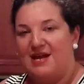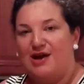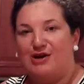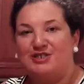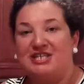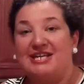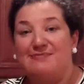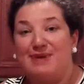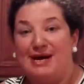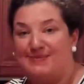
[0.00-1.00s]
Our chicken
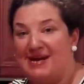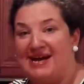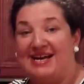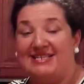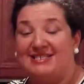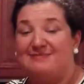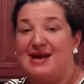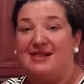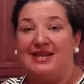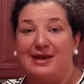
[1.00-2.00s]
pot pie is
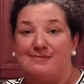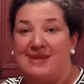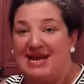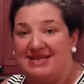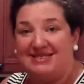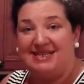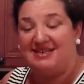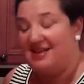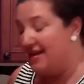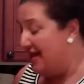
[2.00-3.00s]
smelling amazing,
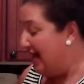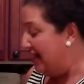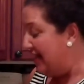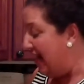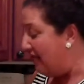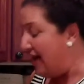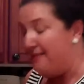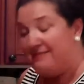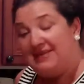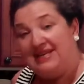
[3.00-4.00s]
and now
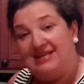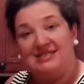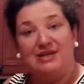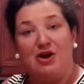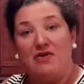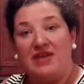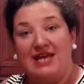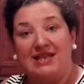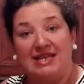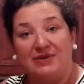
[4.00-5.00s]
that meat and all
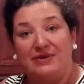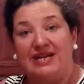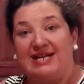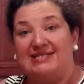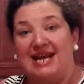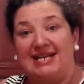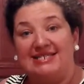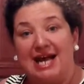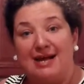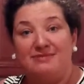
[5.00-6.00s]
that liquid has had
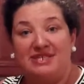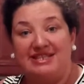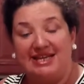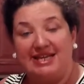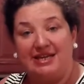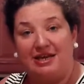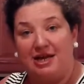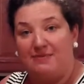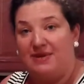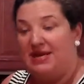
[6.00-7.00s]
time to thicken
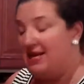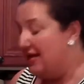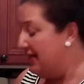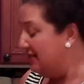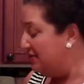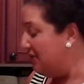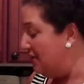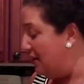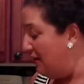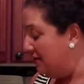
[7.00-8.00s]
up, and it's looking
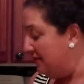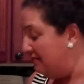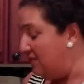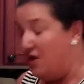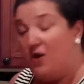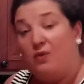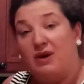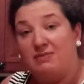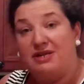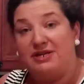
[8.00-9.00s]
awesome. What
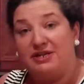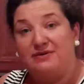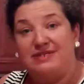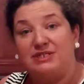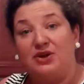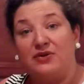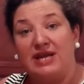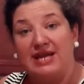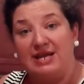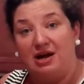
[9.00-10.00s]
I'm going to do is turn the
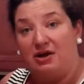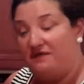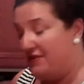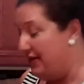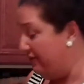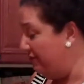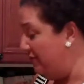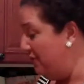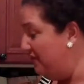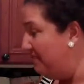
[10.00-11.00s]
heat off and
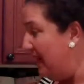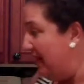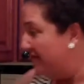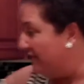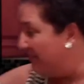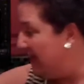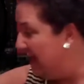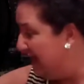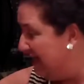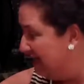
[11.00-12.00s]
remove the pan from the
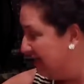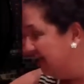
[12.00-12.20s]
heat.